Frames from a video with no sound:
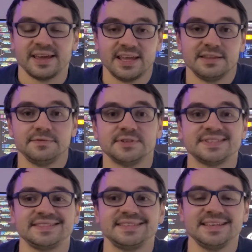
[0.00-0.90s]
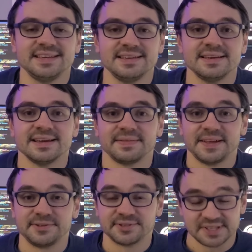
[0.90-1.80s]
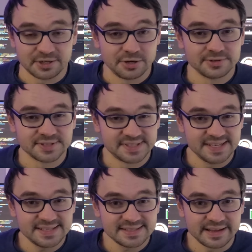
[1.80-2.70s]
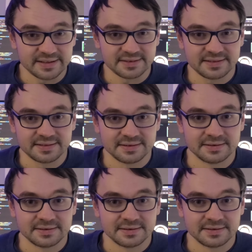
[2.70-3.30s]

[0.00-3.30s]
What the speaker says: And if you see that there is a consistent